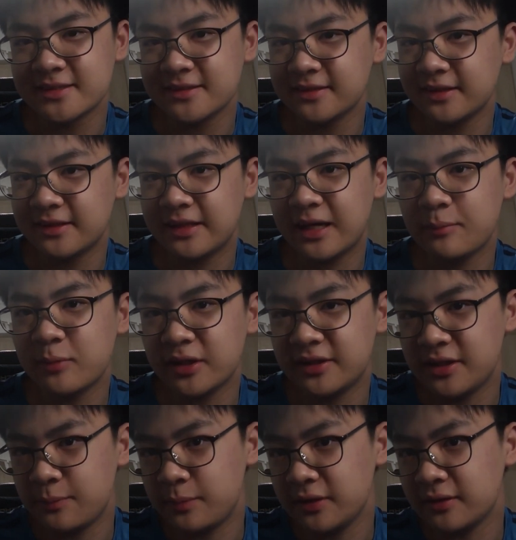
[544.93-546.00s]
the time at
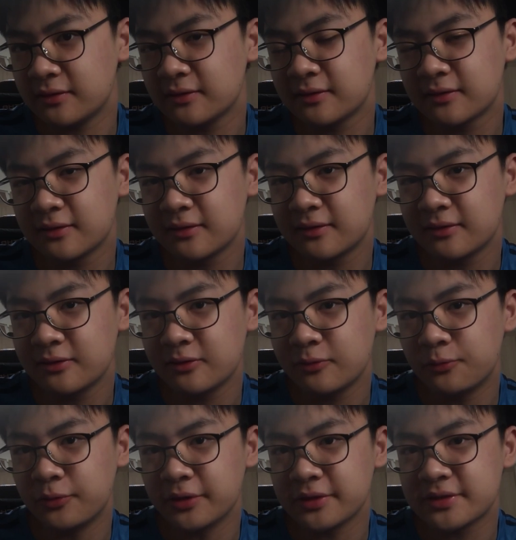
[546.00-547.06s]
TP,
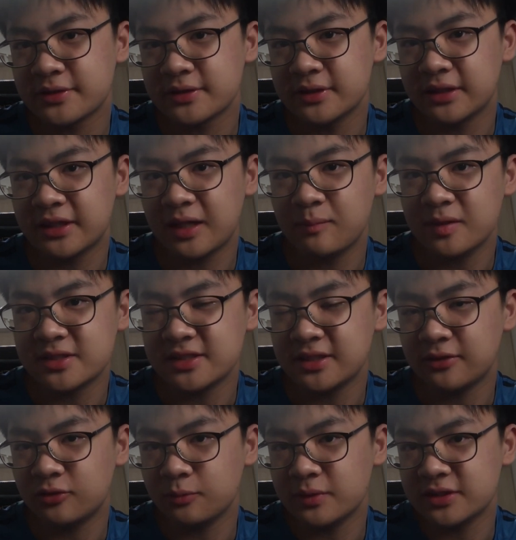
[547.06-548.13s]
was the time listening
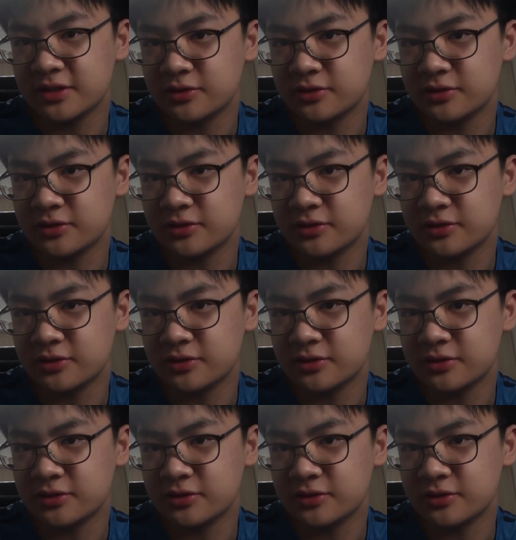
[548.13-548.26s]
to Mr.